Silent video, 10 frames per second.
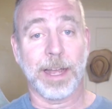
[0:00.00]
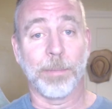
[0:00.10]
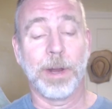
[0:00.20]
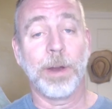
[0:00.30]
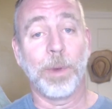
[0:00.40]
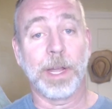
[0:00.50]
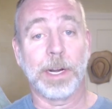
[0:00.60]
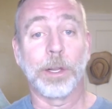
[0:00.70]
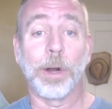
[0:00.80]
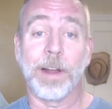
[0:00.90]
time, we're
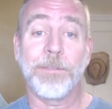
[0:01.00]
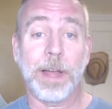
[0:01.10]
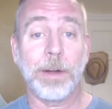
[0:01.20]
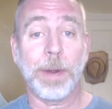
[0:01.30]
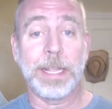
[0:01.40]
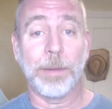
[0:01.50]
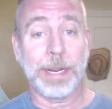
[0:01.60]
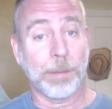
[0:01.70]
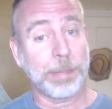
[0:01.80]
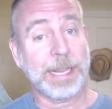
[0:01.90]
going to learn a fun way that
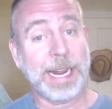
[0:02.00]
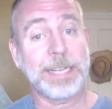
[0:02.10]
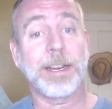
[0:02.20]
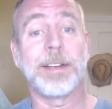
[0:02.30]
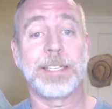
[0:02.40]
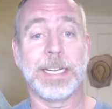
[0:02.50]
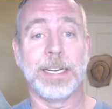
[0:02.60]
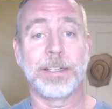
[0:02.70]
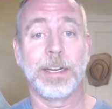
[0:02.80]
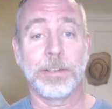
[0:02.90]
we can plant our seeds